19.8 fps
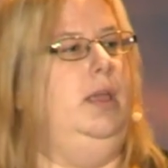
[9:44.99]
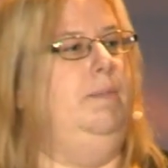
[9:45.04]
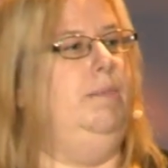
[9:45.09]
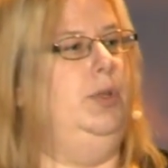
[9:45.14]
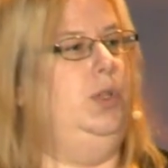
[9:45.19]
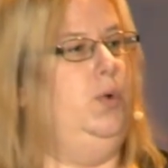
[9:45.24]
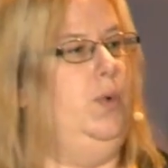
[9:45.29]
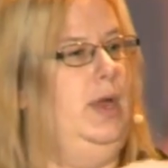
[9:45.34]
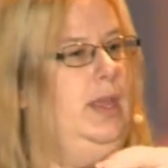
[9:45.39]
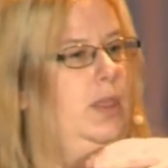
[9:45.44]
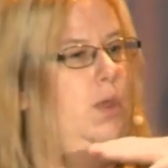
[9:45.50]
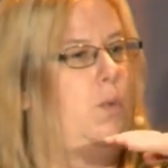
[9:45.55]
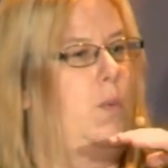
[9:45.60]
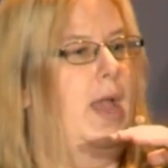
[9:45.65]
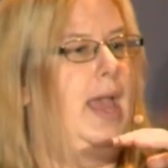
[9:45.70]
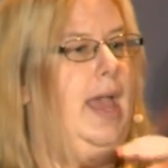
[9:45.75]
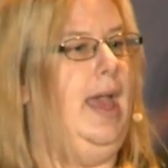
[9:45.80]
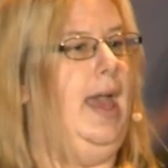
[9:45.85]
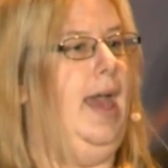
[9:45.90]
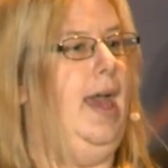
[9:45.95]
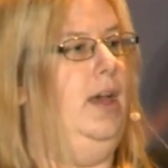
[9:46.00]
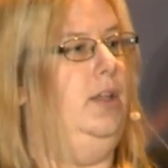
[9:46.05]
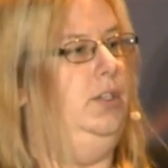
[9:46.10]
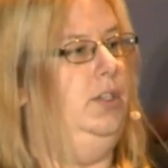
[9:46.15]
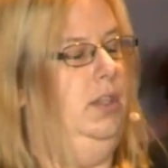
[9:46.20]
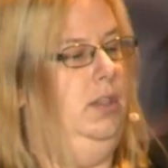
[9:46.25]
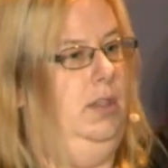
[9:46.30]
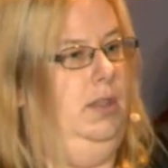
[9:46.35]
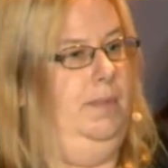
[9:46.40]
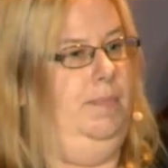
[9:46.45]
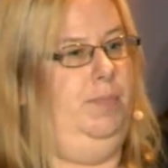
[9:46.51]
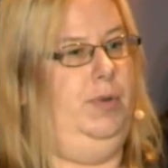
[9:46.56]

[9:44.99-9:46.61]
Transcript: in between the warehouse and the